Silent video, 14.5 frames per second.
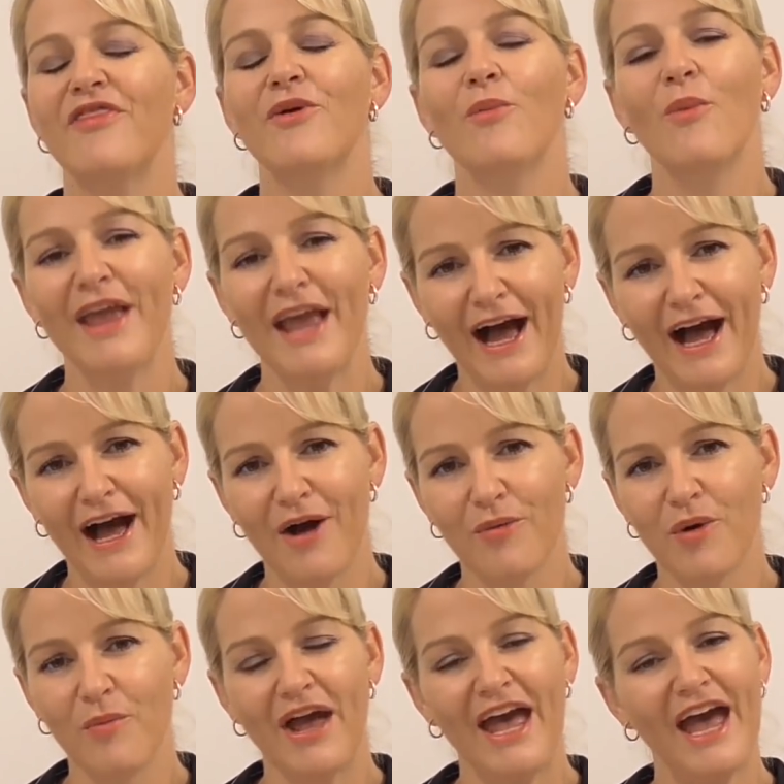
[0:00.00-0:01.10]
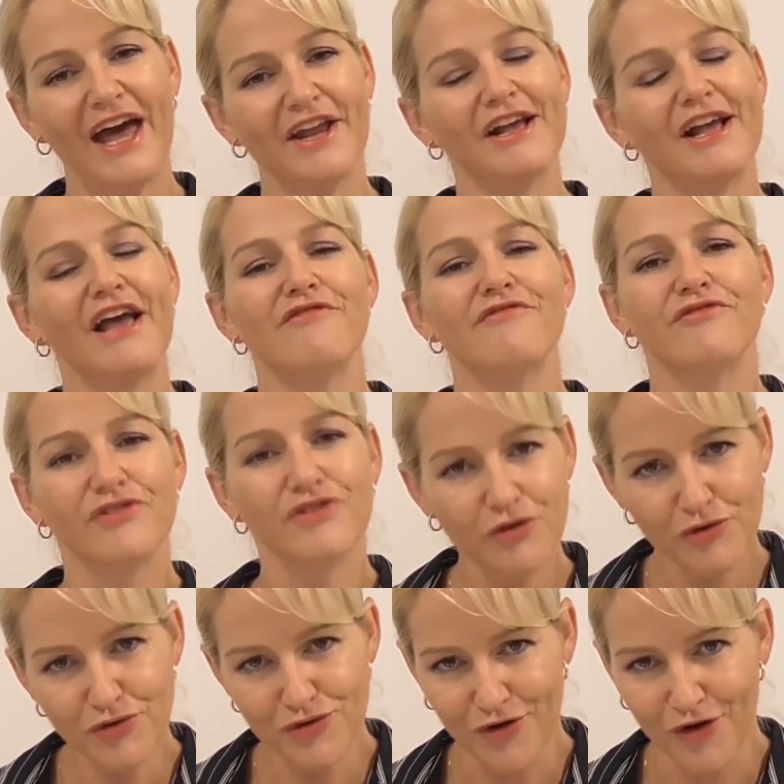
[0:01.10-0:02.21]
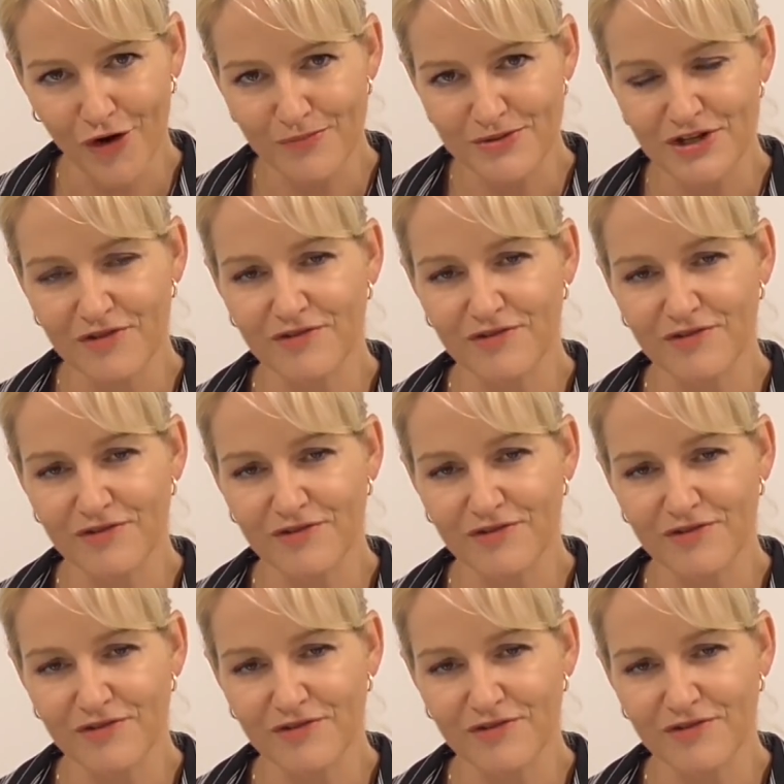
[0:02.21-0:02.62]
than we are when we're adding a few drops